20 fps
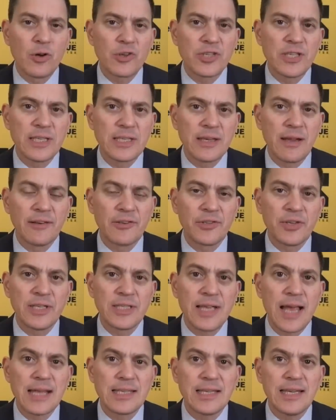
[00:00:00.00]
watch list
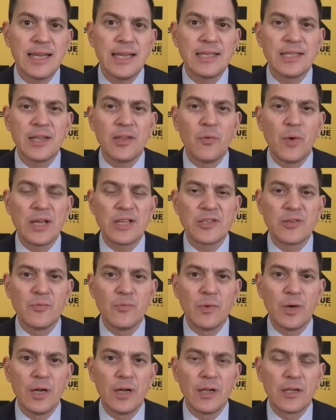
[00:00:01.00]
countries as it is in the Western
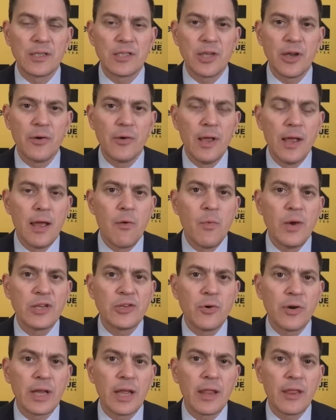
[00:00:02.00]
world. So we're
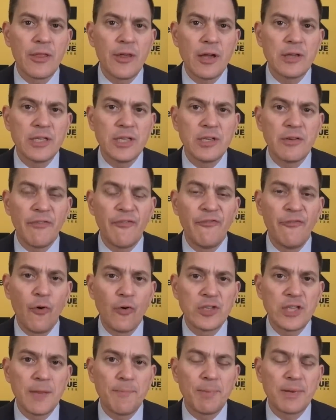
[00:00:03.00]
talking 30 to
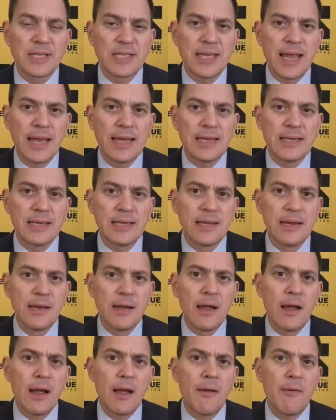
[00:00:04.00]
40%
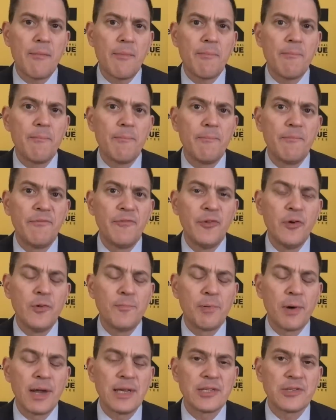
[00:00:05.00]
uh, food
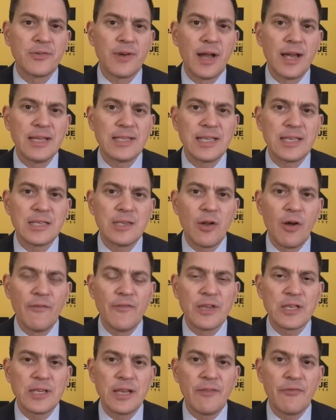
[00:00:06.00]
price rises. And
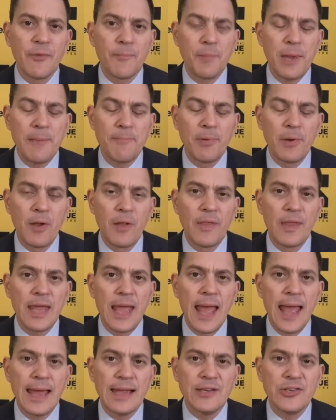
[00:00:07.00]
obviously, for people on the
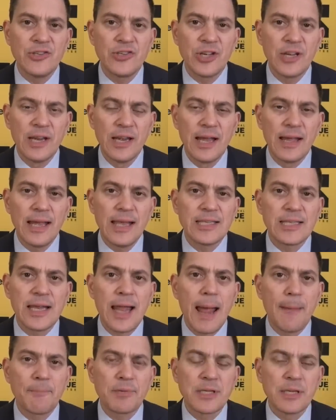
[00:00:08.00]
edge, it's an
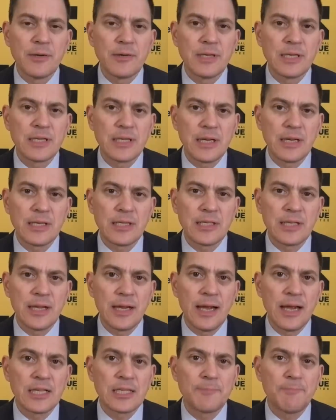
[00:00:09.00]
absolute disaster,
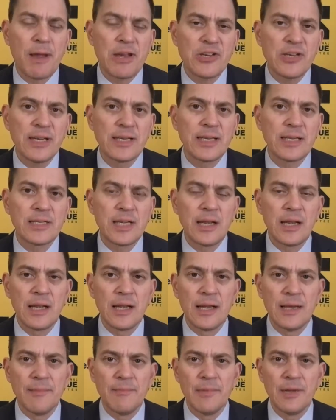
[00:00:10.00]
especially at a
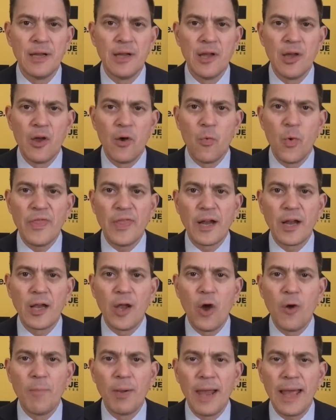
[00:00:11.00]
time when the
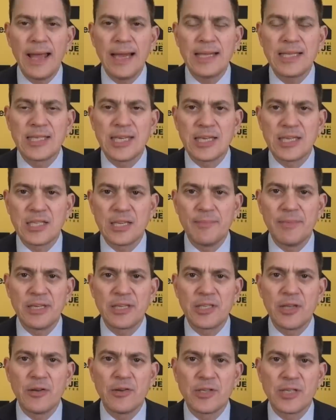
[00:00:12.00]
global aid system is
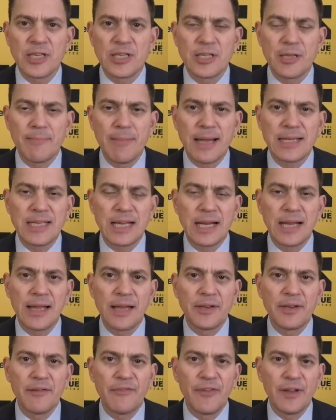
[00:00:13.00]
so systematically
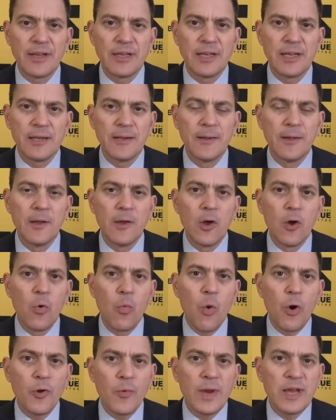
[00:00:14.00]
underfunded.
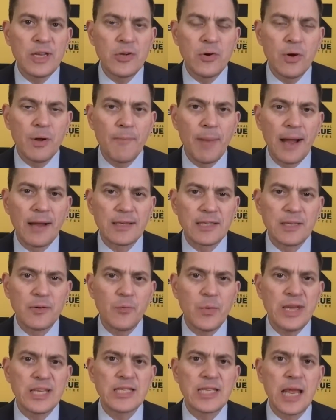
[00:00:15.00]
What do we do about it?
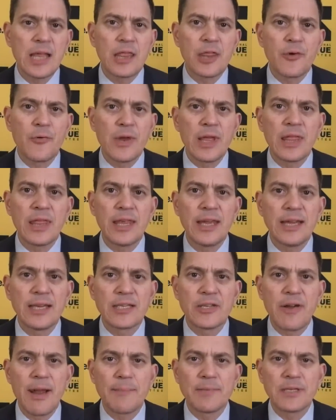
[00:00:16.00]
We say three things
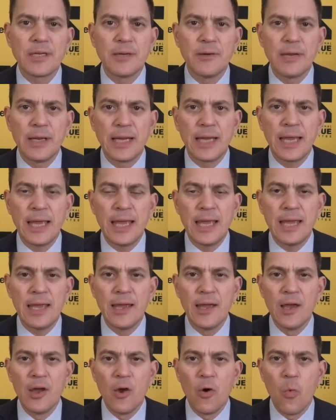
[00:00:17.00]
are absolutely key
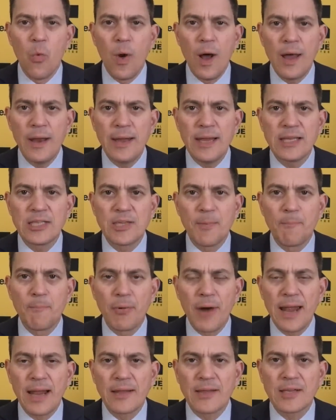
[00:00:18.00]
one is to
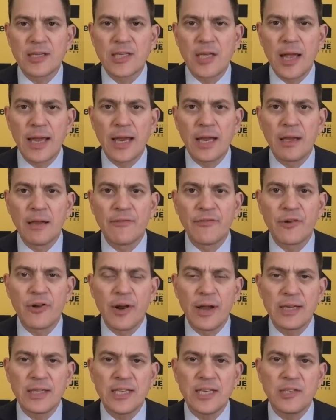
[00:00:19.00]
break the cycle of
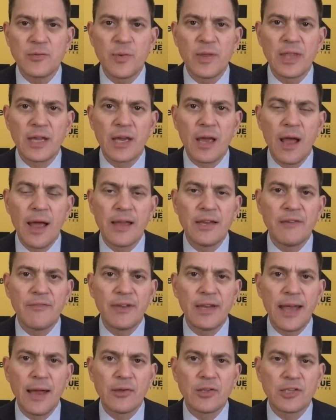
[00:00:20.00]
crisis with the kind of
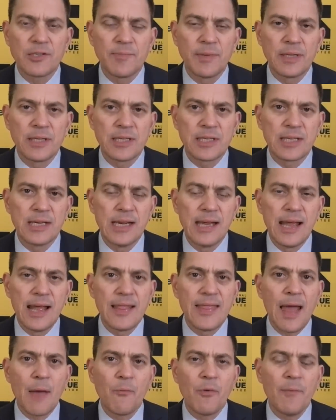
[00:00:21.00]
announcements
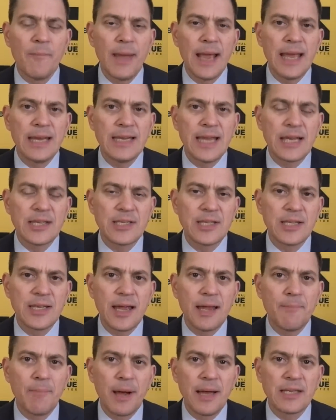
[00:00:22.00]
that were made
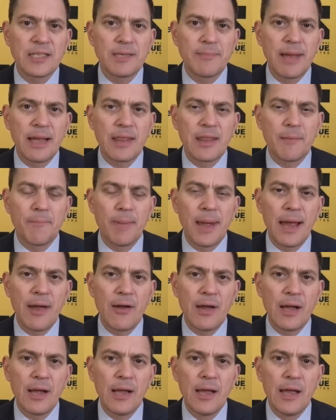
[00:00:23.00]
yesterday by Samantha
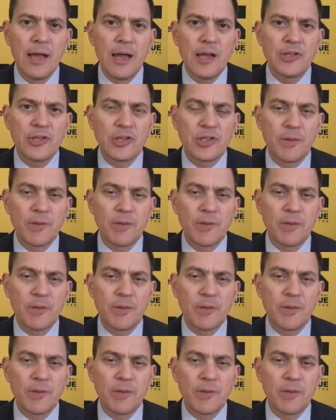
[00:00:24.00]
Power to